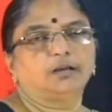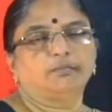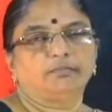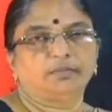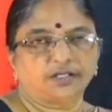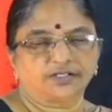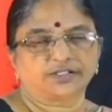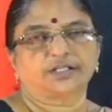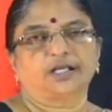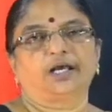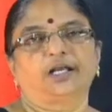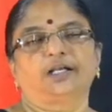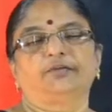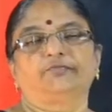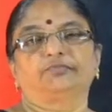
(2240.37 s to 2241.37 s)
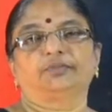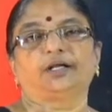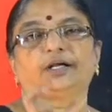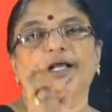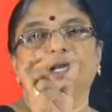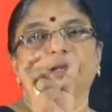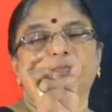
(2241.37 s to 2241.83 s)
means that if the
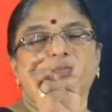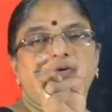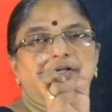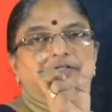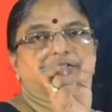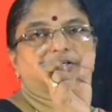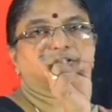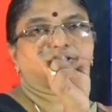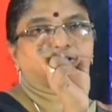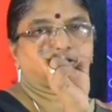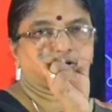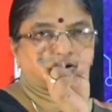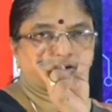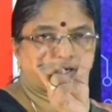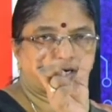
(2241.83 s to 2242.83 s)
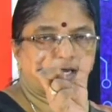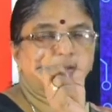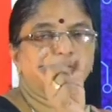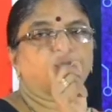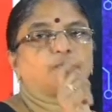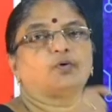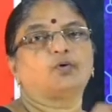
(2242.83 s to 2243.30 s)
dipole is a short
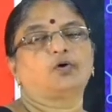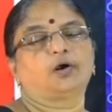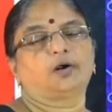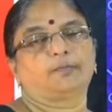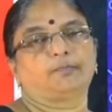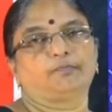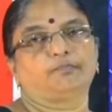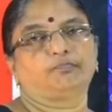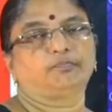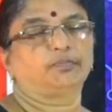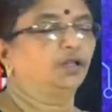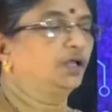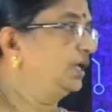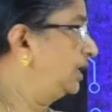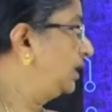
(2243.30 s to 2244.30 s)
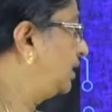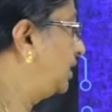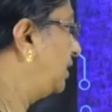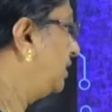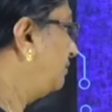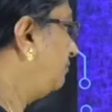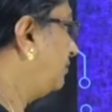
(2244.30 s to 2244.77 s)
dipole,
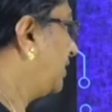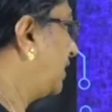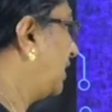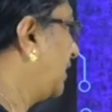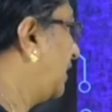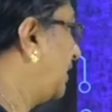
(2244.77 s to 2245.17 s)
we can